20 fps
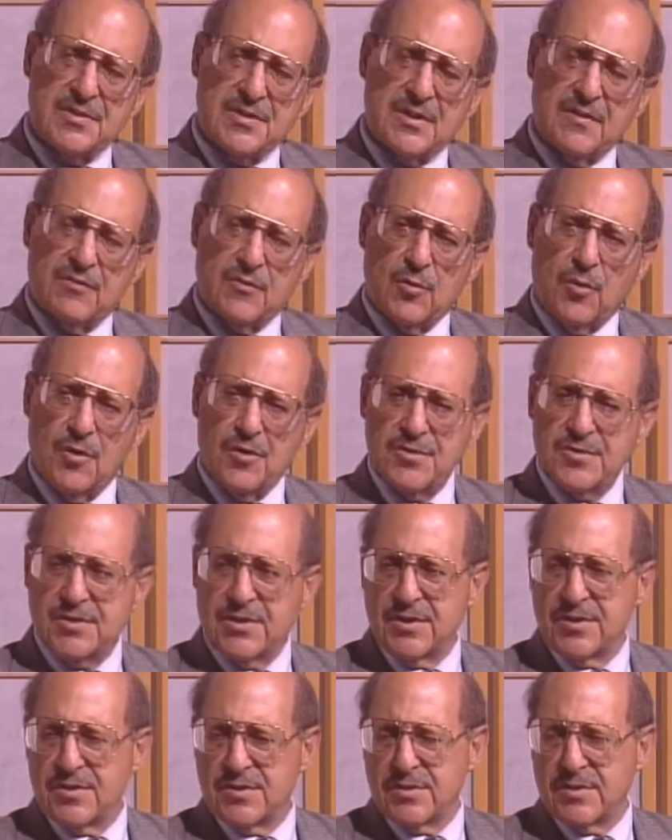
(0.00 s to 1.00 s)
of course,
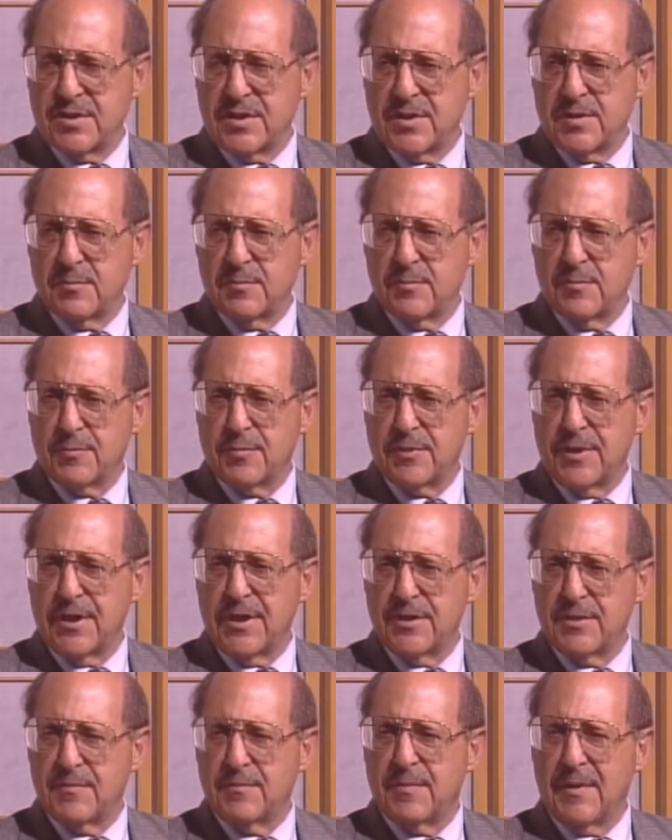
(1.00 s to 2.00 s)
is
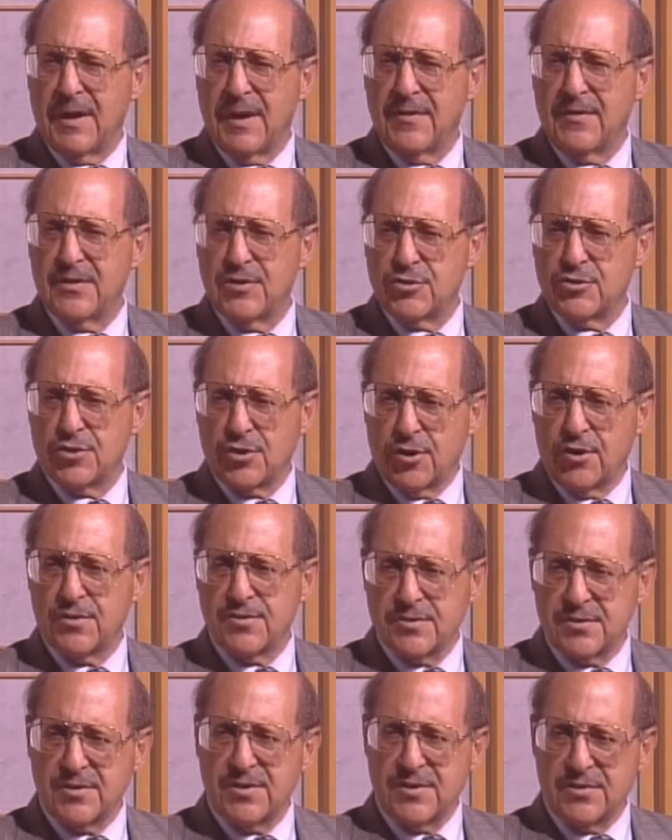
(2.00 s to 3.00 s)
bred by the
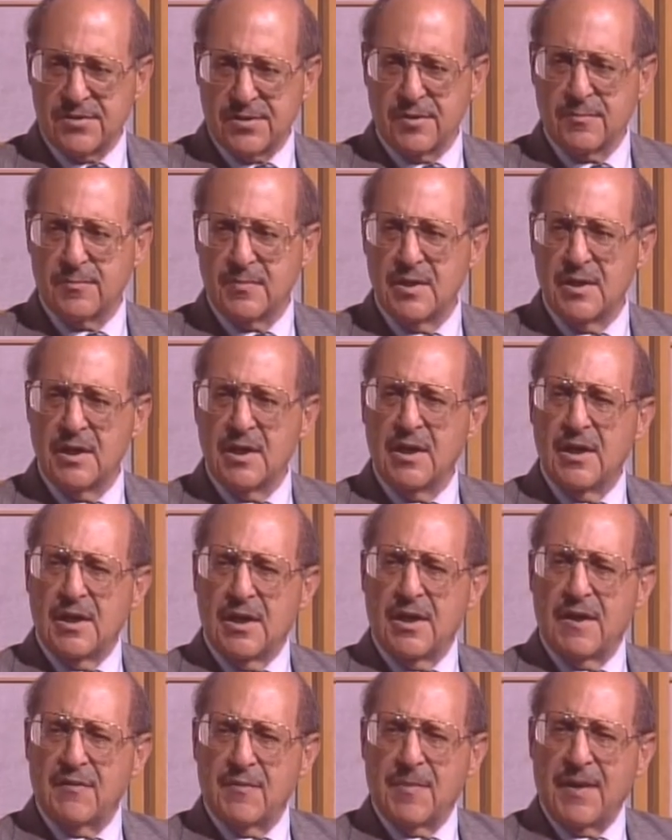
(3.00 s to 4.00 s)
insurance system.
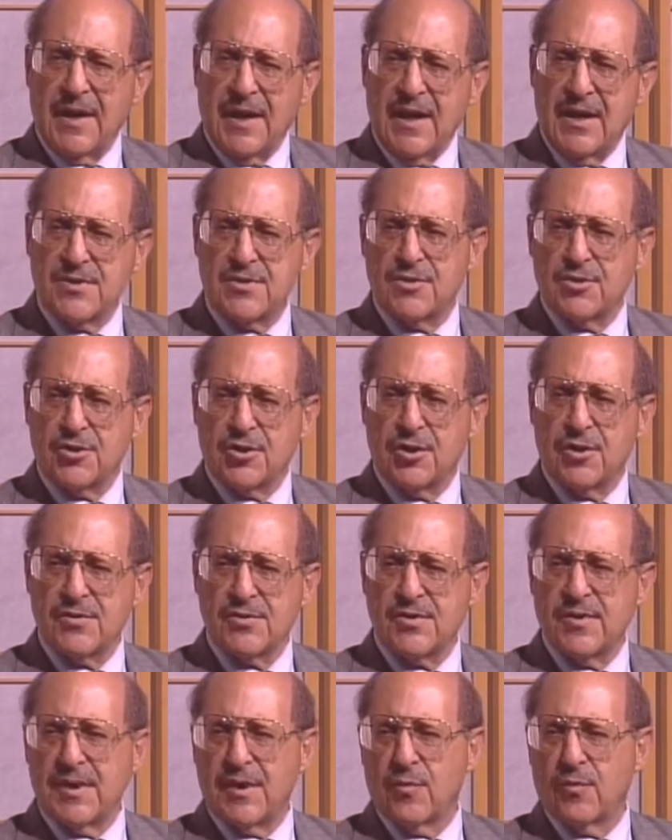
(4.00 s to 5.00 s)
Everybody has
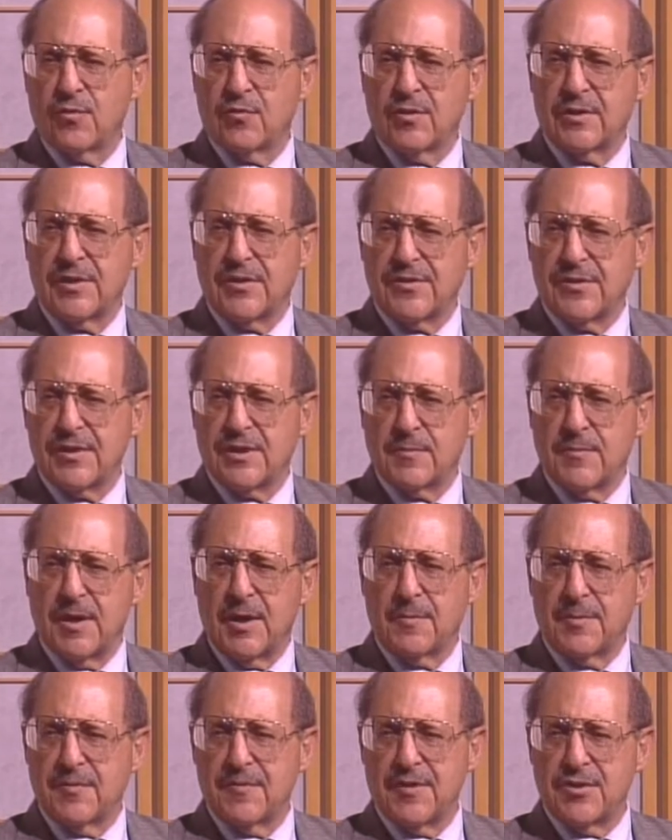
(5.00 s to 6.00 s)
insurance, and they don't really think
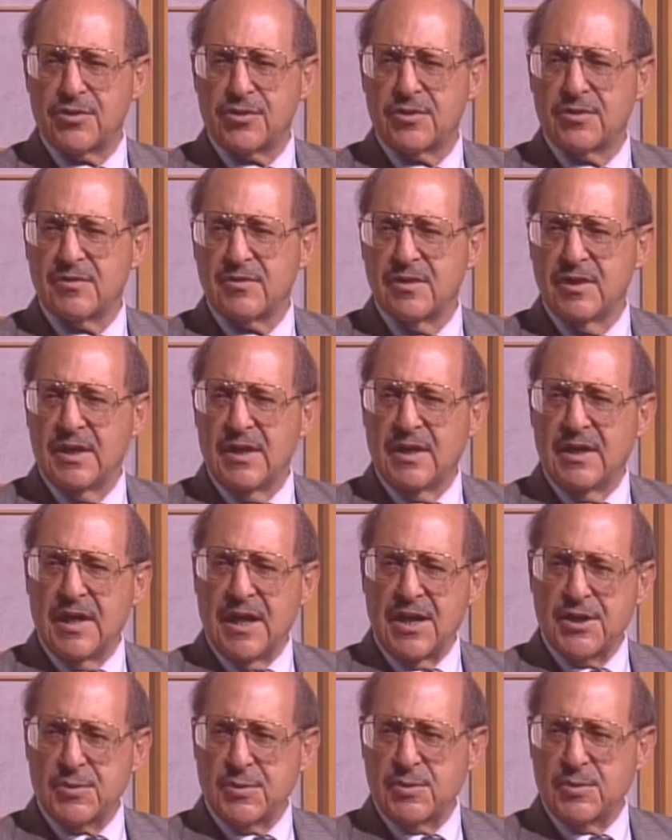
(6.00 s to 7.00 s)
about prevention
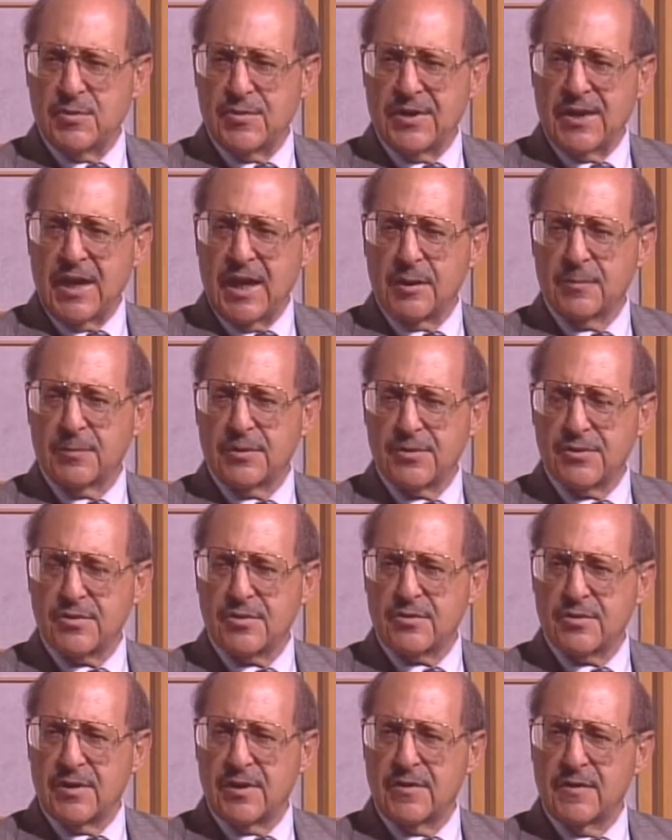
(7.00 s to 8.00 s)
as we do in the animal
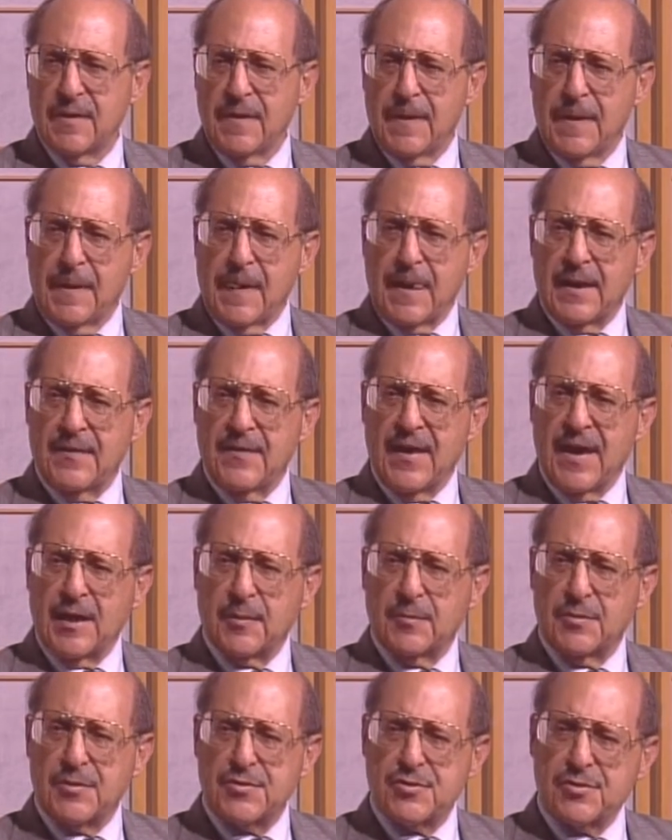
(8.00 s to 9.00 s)
industry. In the
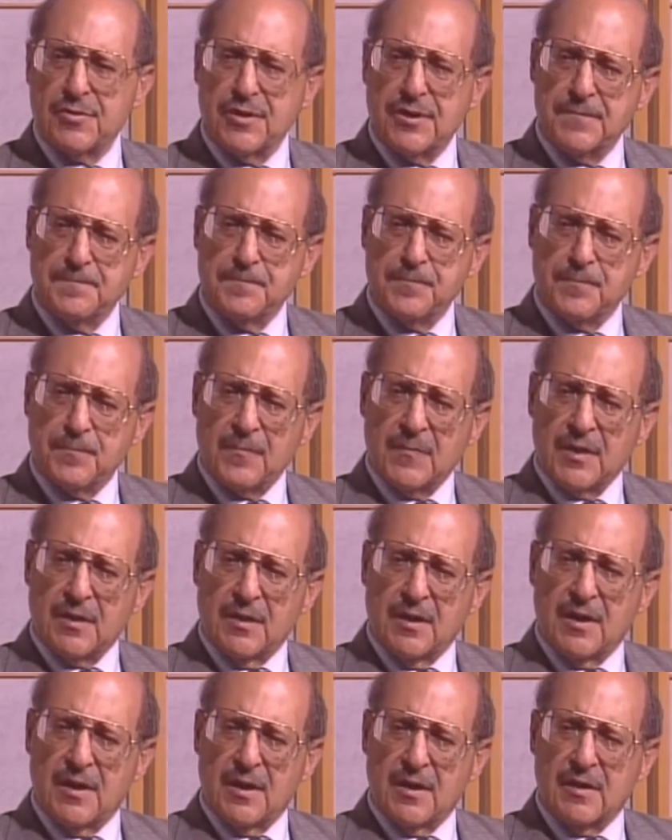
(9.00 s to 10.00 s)
animal industry,
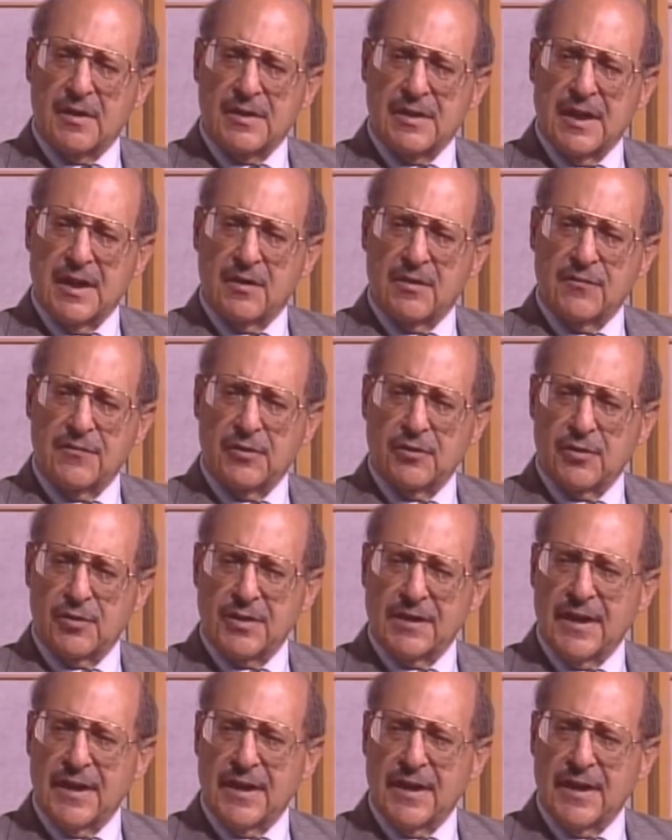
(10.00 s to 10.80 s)
again, if you look at an